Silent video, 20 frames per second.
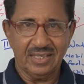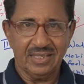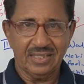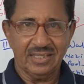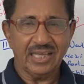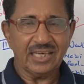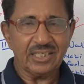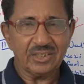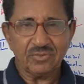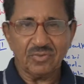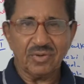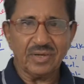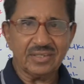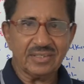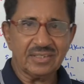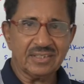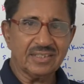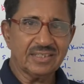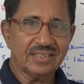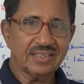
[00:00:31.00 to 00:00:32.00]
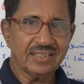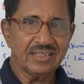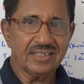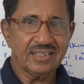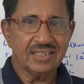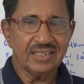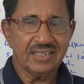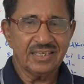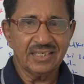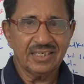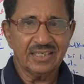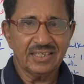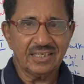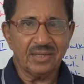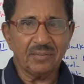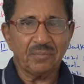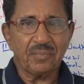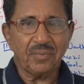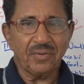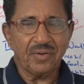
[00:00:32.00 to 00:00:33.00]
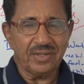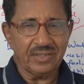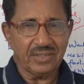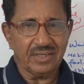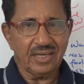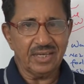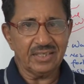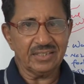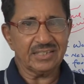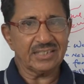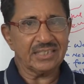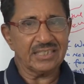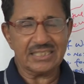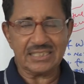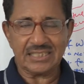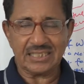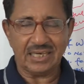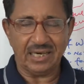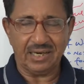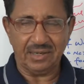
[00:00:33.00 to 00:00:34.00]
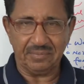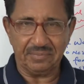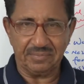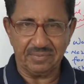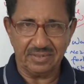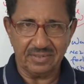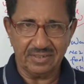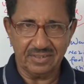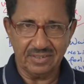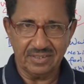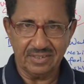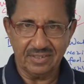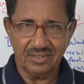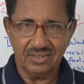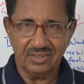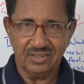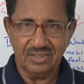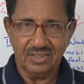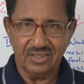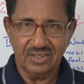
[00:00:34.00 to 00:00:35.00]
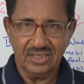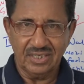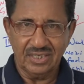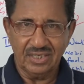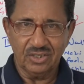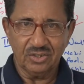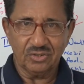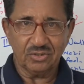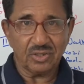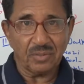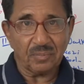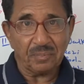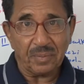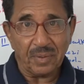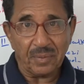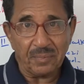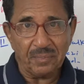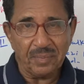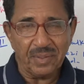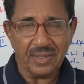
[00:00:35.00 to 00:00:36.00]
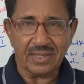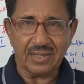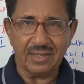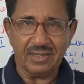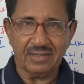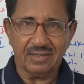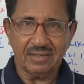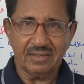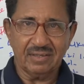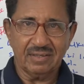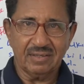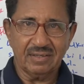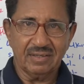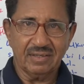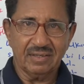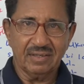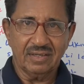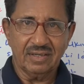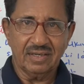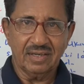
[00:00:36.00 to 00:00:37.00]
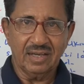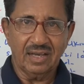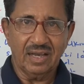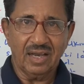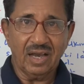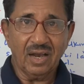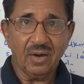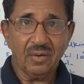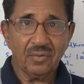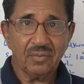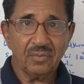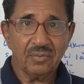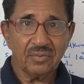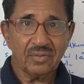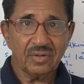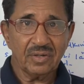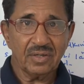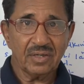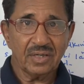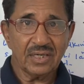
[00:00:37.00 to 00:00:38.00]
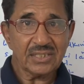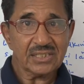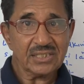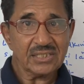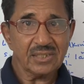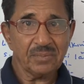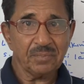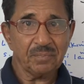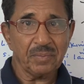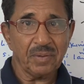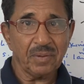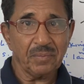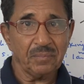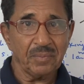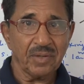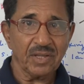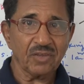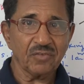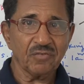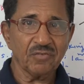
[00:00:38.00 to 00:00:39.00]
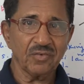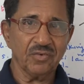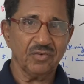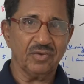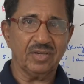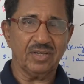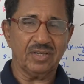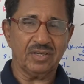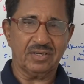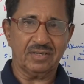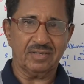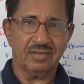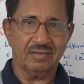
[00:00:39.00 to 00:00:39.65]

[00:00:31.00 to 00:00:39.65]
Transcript: That's what the poet has described. To the public, how does the public view her?